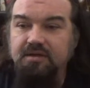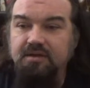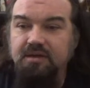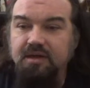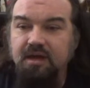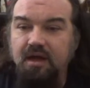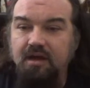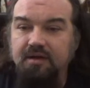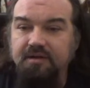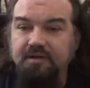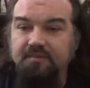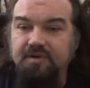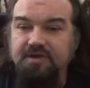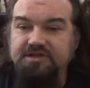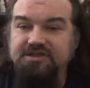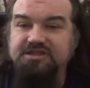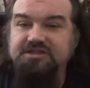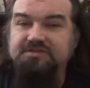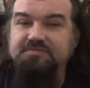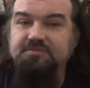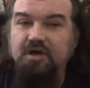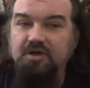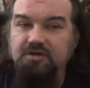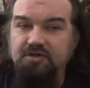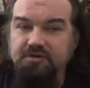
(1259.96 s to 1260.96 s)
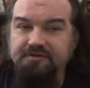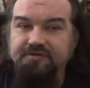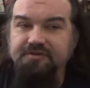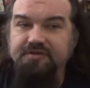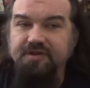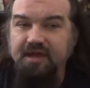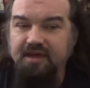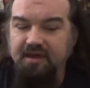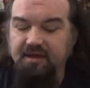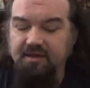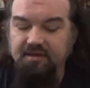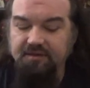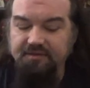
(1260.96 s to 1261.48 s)
on a much smaller
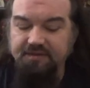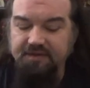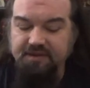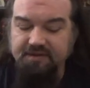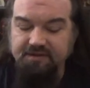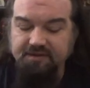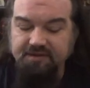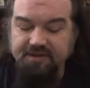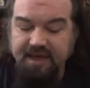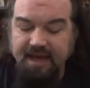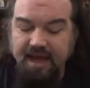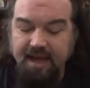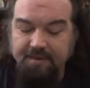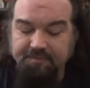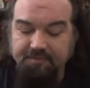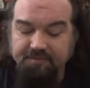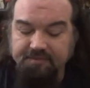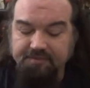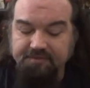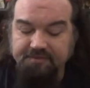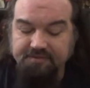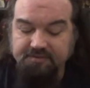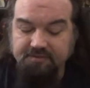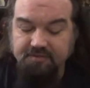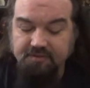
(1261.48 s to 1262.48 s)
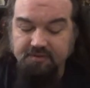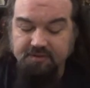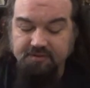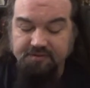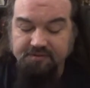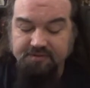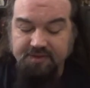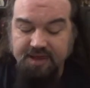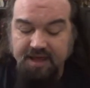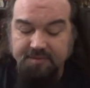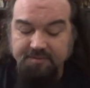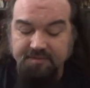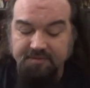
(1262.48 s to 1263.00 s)
scale than Cap or Steve or
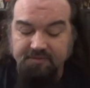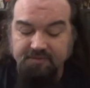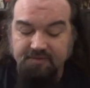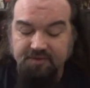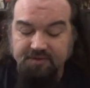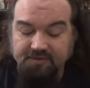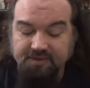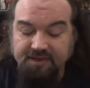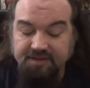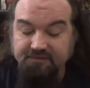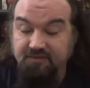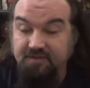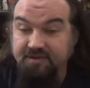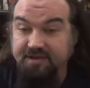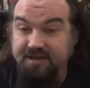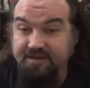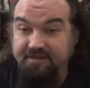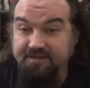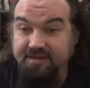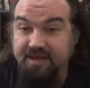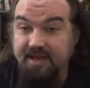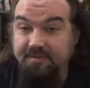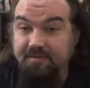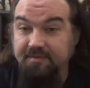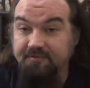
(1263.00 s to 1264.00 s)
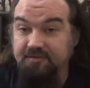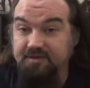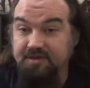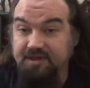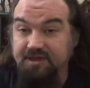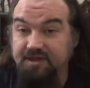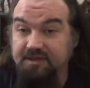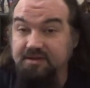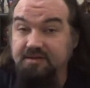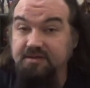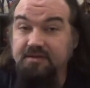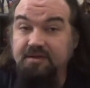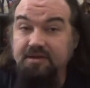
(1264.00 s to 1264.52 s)
Sam ever
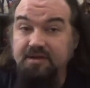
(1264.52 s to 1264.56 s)
did